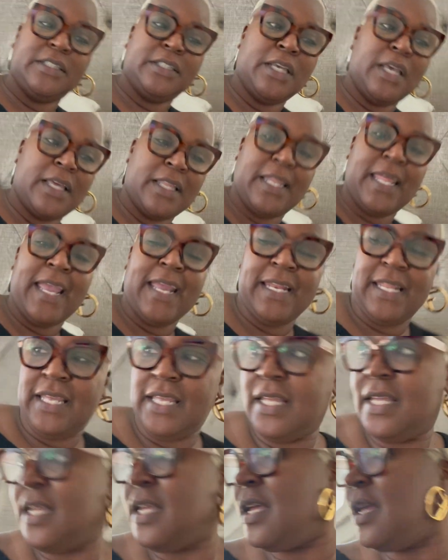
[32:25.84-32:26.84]
young lady,
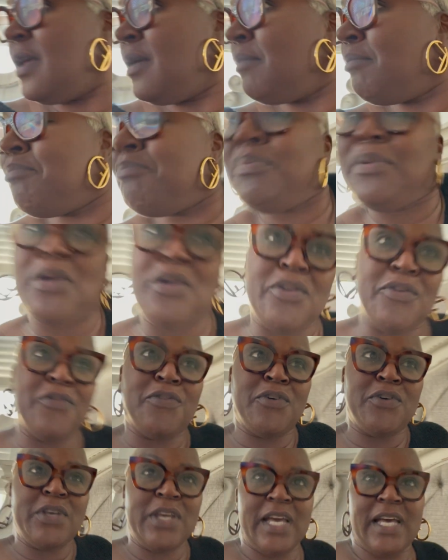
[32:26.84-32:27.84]

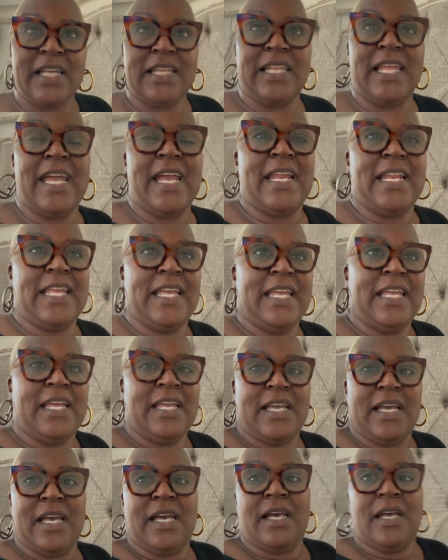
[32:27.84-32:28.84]
beautiful young lady,
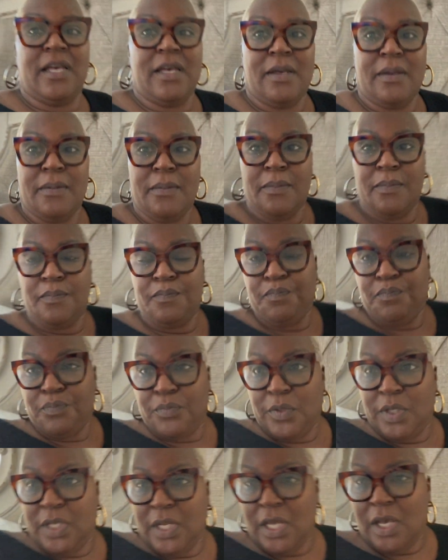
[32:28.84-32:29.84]

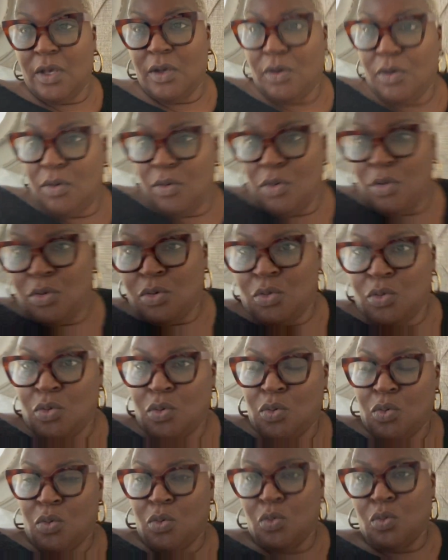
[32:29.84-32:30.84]
you know,
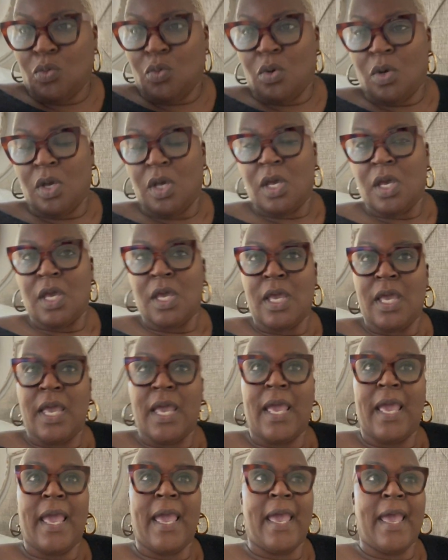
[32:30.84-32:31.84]
who
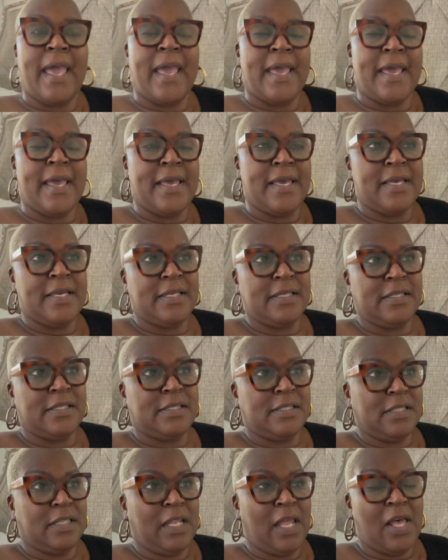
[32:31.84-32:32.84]

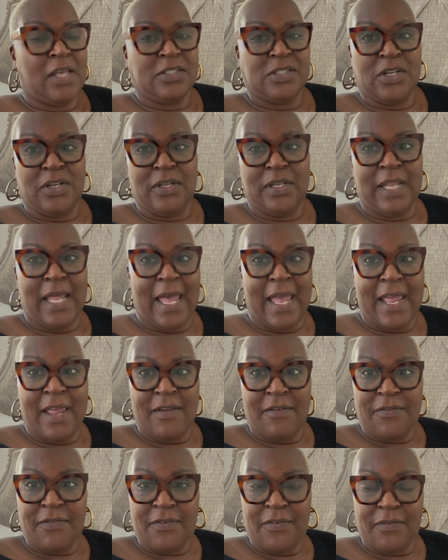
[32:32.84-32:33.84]
has lost her
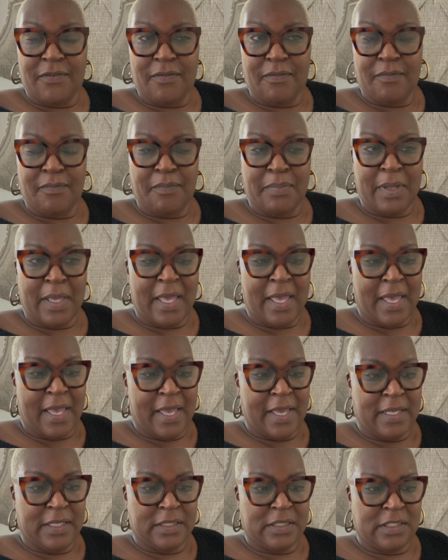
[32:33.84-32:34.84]
life
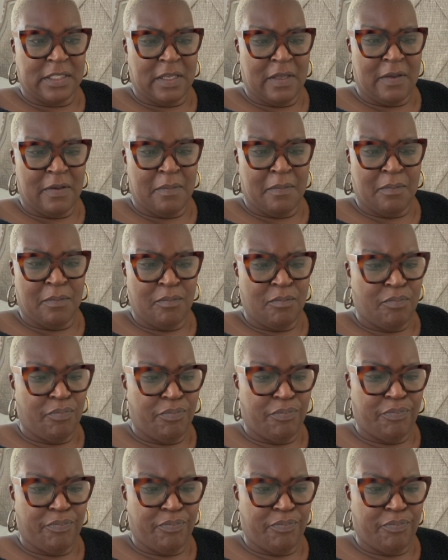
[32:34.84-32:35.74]
behind some